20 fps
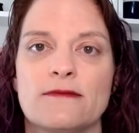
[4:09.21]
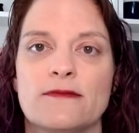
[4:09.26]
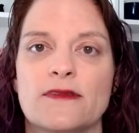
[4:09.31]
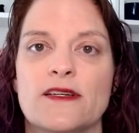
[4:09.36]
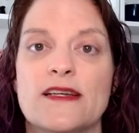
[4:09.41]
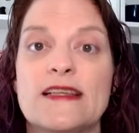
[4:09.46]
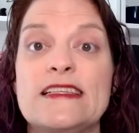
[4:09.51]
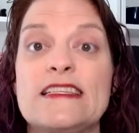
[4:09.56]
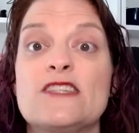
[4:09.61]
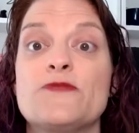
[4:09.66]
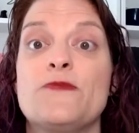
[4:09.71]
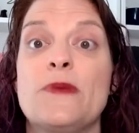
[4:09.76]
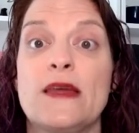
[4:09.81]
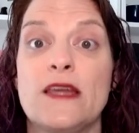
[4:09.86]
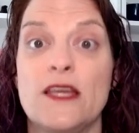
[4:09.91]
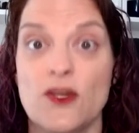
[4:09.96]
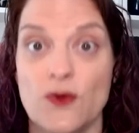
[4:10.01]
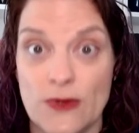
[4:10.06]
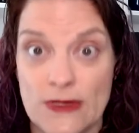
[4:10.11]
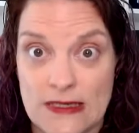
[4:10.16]

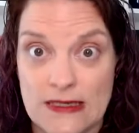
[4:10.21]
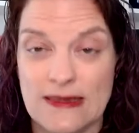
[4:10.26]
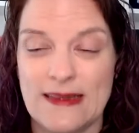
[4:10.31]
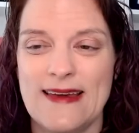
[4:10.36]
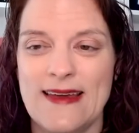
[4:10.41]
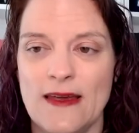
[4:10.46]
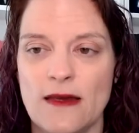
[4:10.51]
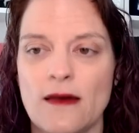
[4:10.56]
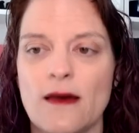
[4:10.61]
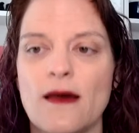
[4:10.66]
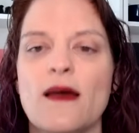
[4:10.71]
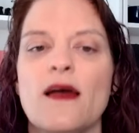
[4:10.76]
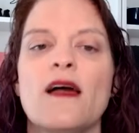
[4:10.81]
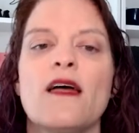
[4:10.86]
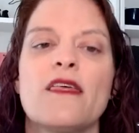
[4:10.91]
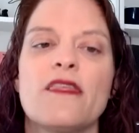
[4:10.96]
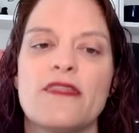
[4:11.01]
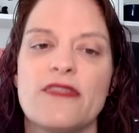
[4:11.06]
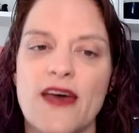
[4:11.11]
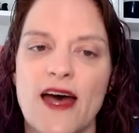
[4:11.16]
conspicuously
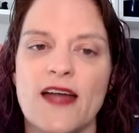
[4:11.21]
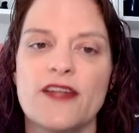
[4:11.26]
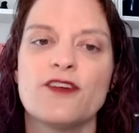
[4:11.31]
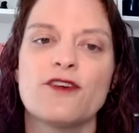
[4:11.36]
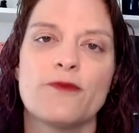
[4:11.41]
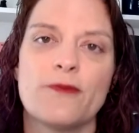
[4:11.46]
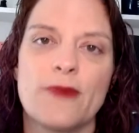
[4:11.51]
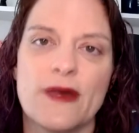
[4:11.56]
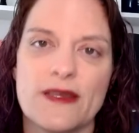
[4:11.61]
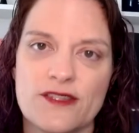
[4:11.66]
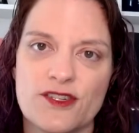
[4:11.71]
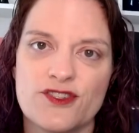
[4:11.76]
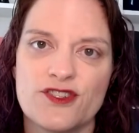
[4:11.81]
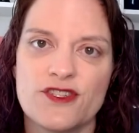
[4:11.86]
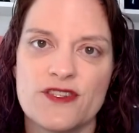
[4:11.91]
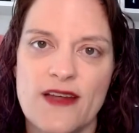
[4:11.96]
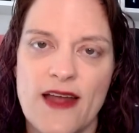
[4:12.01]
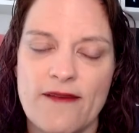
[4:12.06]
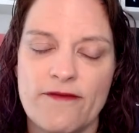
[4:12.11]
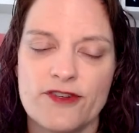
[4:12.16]
that your message is
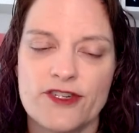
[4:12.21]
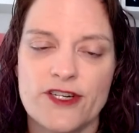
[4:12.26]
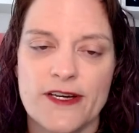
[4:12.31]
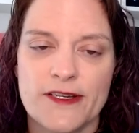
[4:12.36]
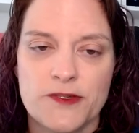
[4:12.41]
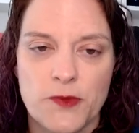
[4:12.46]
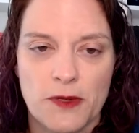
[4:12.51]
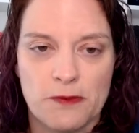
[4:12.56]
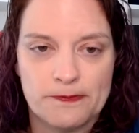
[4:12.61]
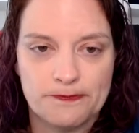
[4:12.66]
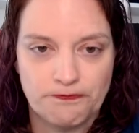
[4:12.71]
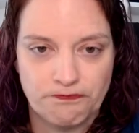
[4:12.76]
an advertisement.